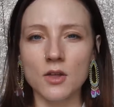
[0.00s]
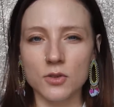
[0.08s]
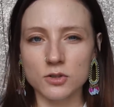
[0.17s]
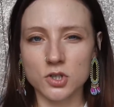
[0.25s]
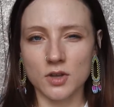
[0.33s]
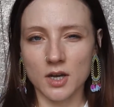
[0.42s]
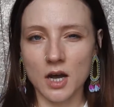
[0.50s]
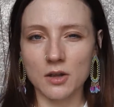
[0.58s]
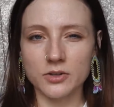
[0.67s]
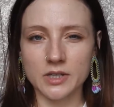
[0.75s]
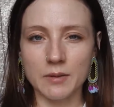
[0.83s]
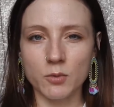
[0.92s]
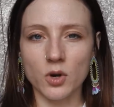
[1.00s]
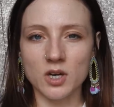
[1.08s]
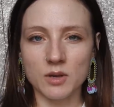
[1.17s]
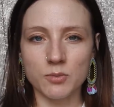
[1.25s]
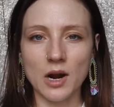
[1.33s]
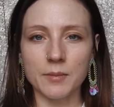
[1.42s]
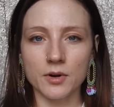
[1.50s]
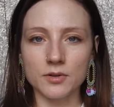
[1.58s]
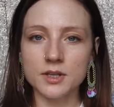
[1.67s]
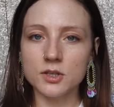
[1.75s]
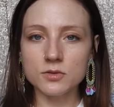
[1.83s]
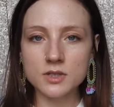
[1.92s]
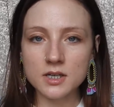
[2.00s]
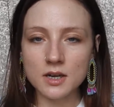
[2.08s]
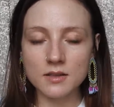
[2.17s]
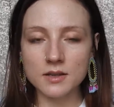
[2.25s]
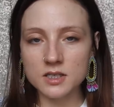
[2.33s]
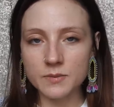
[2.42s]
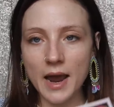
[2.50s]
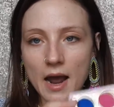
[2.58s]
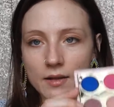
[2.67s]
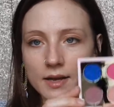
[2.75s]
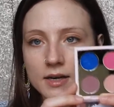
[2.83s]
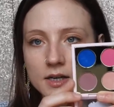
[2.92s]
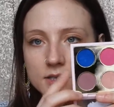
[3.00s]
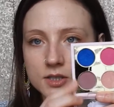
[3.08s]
Those are the colors that I'm going to be primarily using in this palette.